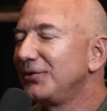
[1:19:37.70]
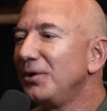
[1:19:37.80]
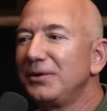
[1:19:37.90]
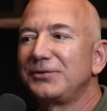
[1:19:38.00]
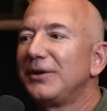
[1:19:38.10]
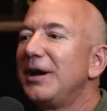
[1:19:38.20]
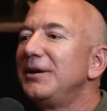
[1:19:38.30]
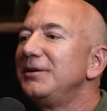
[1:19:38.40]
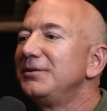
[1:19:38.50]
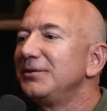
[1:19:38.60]
So
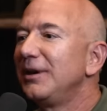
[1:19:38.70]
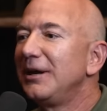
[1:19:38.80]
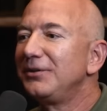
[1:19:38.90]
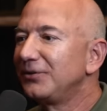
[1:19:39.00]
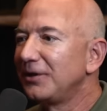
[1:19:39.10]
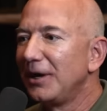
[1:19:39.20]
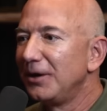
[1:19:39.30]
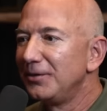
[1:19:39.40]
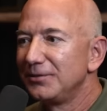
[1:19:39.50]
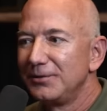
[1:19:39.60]
excited and
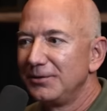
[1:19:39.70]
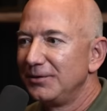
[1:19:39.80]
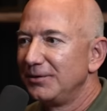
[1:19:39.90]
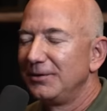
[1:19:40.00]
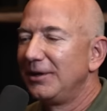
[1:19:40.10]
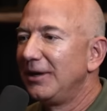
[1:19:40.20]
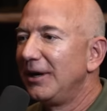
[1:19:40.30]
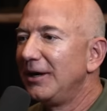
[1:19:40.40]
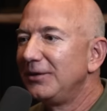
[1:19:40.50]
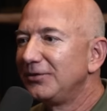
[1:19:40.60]
scared,
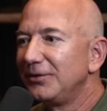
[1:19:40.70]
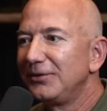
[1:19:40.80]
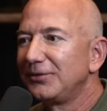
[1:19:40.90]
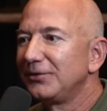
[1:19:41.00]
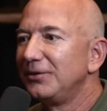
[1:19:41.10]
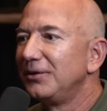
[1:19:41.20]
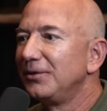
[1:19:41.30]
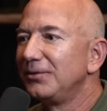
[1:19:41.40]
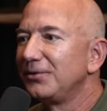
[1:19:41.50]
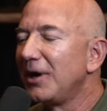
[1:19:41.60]
anxious, you
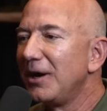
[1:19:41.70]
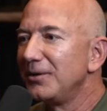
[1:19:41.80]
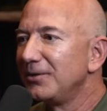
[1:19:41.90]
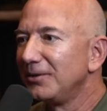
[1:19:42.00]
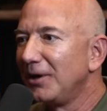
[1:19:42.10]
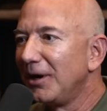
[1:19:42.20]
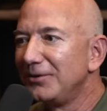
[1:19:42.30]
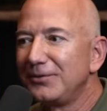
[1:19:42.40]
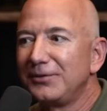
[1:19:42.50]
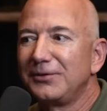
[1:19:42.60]
know, thought the
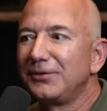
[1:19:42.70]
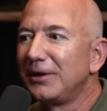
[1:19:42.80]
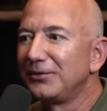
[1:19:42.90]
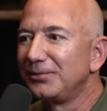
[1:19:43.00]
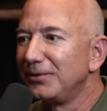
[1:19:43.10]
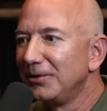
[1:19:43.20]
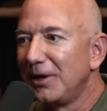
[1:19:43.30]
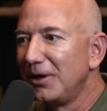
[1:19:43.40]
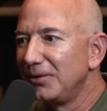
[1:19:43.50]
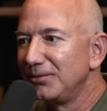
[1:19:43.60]
odds of success were
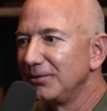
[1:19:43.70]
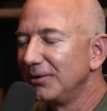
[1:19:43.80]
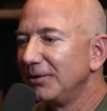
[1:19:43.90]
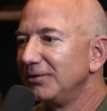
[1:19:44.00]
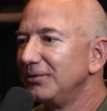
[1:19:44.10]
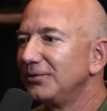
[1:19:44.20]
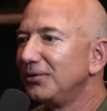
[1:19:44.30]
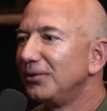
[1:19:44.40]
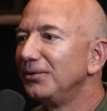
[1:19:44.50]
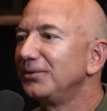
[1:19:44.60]
low.
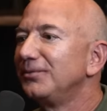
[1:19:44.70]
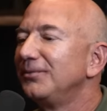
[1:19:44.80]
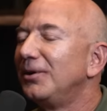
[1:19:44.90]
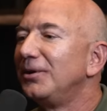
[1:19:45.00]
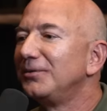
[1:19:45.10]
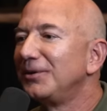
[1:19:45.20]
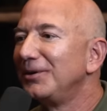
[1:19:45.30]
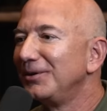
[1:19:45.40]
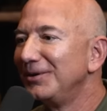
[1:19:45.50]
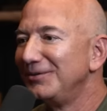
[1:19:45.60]
Told all of our
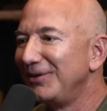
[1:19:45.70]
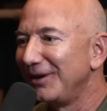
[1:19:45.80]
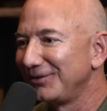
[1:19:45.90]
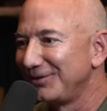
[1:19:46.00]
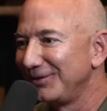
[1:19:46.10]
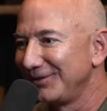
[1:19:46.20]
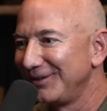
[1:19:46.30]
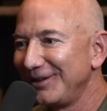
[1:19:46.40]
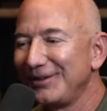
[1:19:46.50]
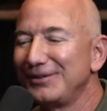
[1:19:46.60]
early investors
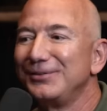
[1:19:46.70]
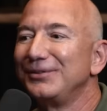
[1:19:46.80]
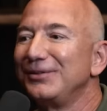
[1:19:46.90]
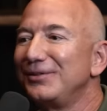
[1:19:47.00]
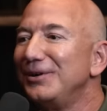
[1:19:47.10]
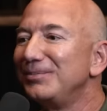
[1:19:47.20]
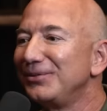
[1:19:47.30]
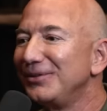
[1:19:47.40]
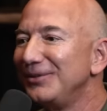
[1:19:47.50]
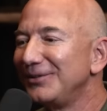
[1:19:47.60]
that I thought there was a
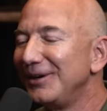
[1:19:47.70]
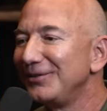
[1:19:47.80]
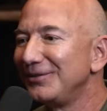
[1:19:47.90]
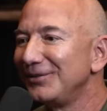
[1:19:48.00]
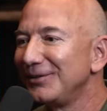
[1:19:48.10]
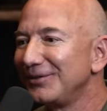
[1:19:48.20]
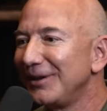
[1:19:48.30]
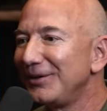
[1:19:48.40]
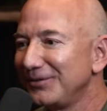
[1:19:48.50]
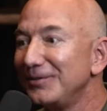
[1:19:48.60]
30% chance of
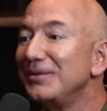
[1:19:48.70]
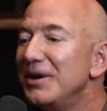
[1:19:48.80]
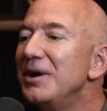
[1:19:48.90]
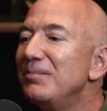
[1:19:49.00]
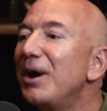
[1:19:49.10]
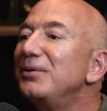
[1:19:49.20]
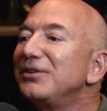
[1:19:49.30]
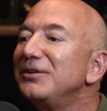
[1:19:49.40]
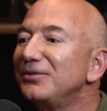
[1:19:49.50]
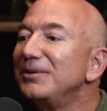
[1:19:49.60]
success, I mean, by
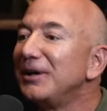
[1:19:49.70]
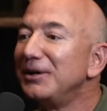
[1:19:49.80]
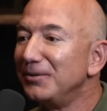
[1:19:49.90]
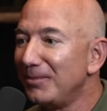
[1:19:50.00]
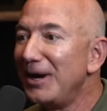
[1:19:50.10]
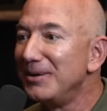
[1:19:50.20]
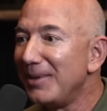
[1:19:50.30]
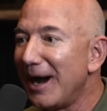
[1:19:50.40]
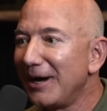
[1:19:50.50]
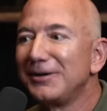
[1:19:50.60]
which I just been getting your money
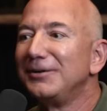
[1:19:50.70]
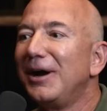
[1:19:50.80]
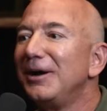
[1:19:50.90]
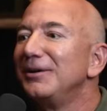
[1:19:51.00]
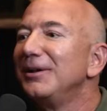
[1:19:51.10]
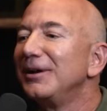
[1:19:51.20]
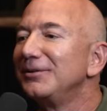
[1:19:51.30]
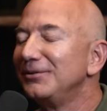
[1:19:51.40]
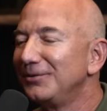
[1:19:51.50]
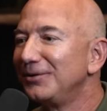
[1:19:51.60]
back, not like,
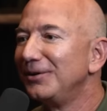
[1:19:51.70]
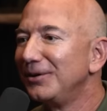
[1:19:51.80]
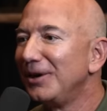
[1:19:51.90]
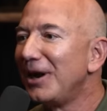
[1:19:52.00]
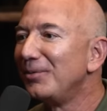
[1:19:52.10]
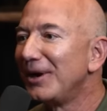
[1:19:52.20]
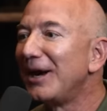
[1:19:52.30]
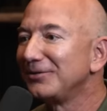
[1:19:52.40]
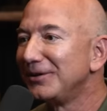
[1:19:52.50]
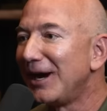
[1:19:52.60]
you know, not what
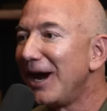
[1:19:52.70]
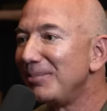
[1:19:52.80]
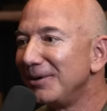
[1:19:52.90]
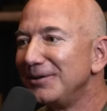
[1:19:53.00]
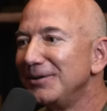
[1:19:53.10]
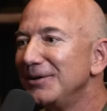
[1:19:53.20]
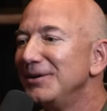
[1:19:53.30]
actually happened.